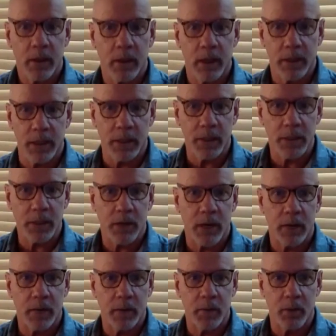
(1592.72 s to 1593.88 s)
as I
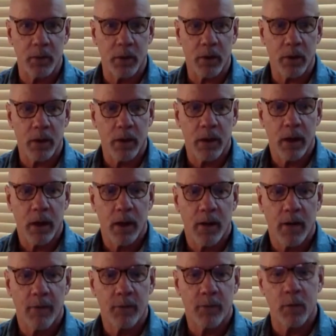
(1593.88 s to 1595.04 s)
describe in the book,
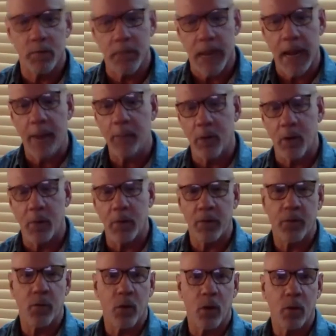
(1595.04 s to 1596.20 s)
from that moment
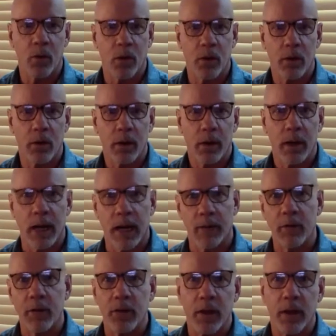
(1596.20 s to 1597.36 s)
forward,
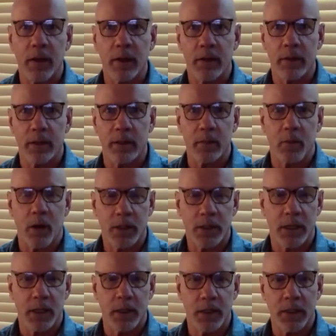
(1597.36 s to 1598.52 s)
everything that the
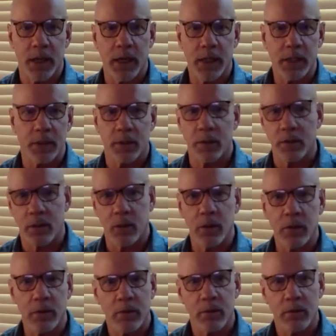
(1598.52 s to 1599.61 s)
Martels touched turned to gold.